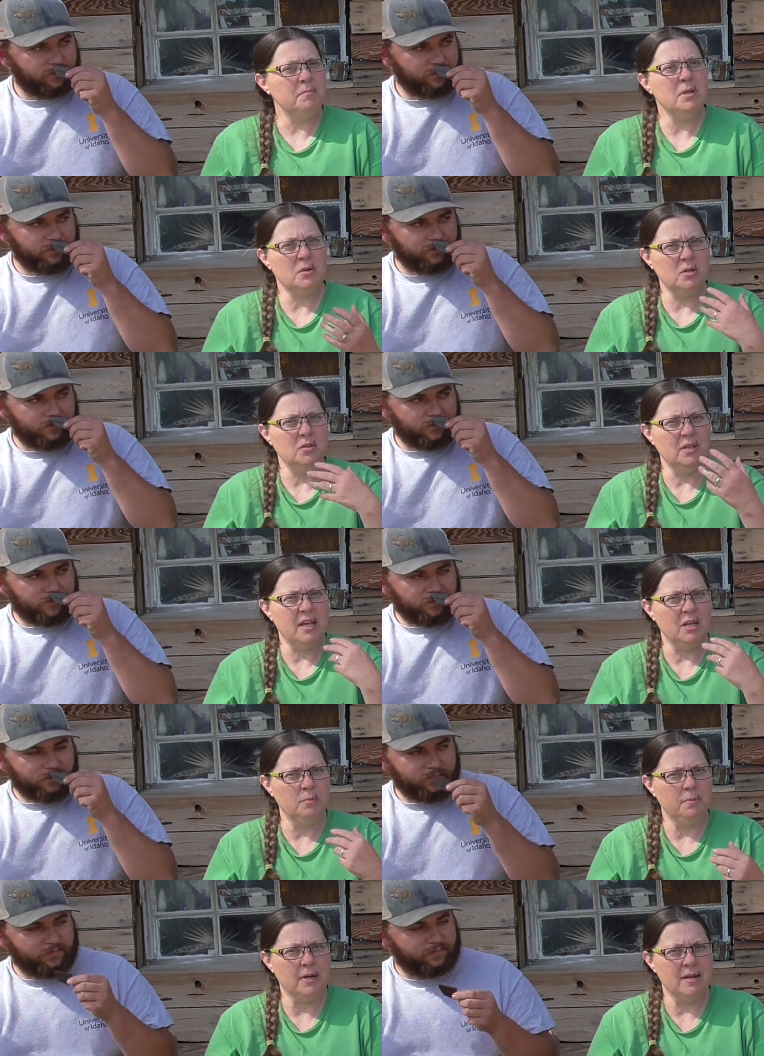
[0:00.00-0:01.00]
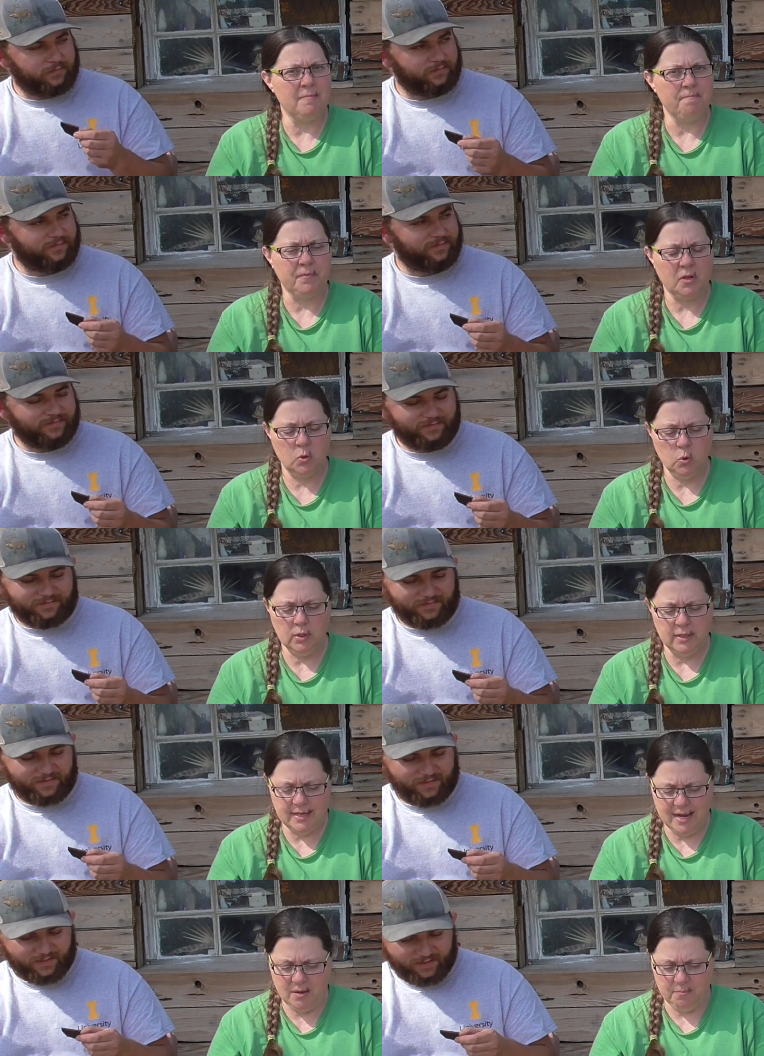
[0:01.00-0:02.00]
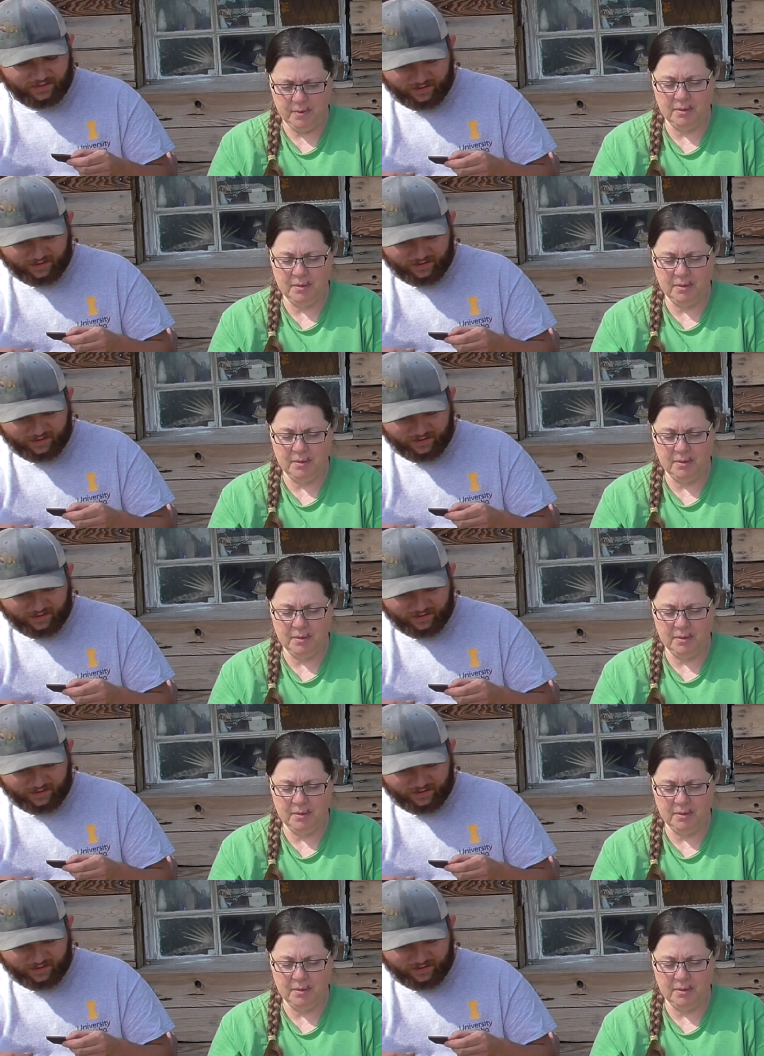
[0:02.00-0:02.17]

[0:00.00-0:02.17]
Speaker 1: milk will help um, cool it down,